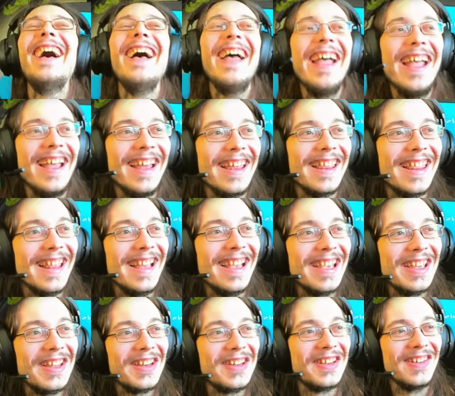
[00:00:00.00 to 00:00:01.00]
Thank
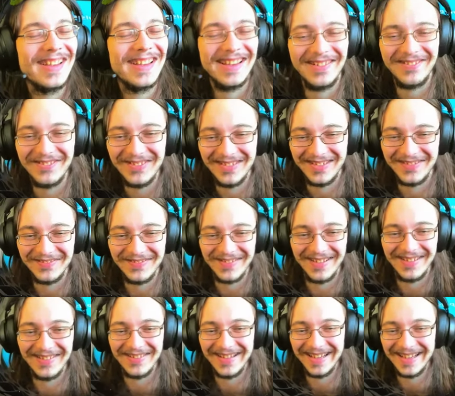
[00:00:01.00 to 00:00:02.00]
you, Dookie, for
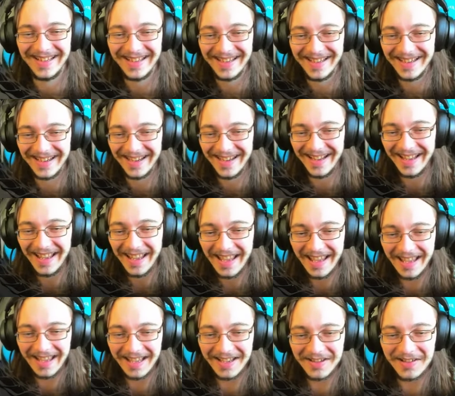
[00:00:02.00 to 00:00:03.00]
following.
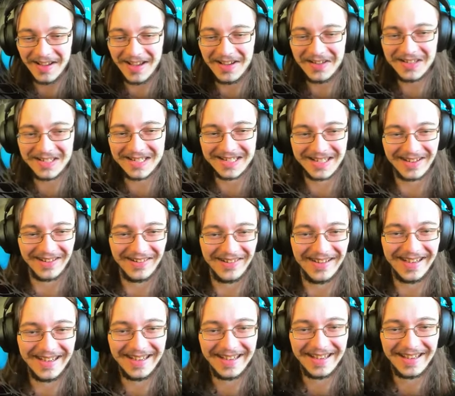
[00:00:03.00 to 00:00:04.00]
How's it
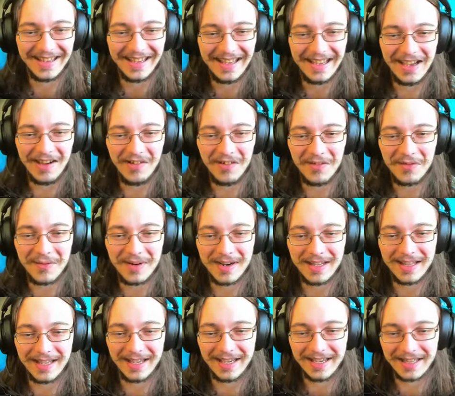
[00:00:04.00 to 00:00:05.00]
going? I don't know why
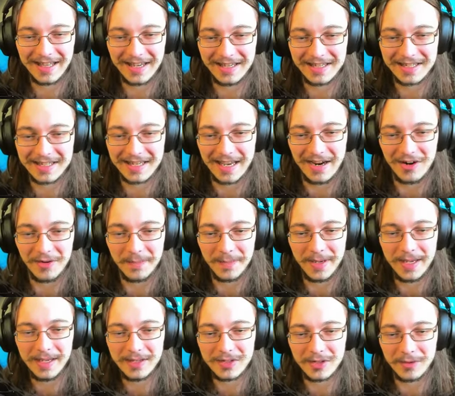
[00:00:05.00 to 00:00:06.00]
the heck that scared
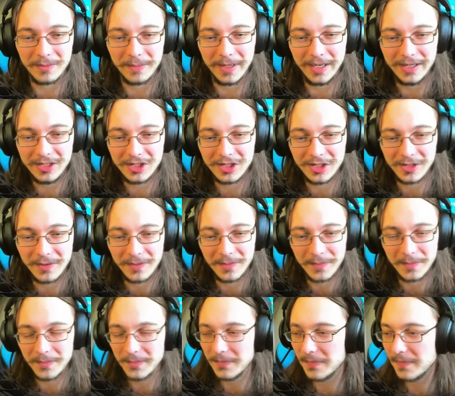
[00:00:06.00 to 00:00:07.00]
me so much.
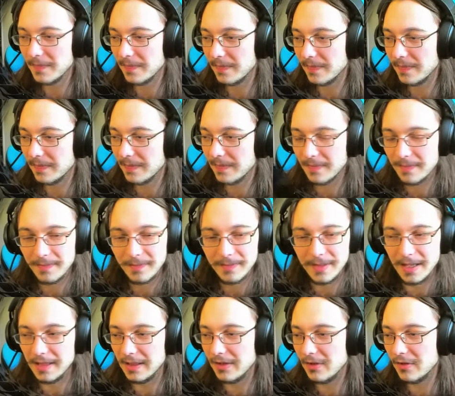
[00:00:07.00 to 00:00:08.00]

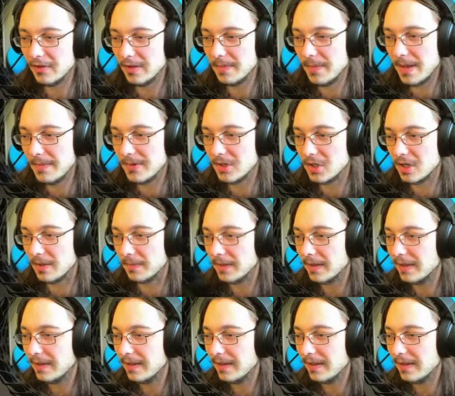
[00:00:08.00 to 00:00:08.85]
That literally made me jump.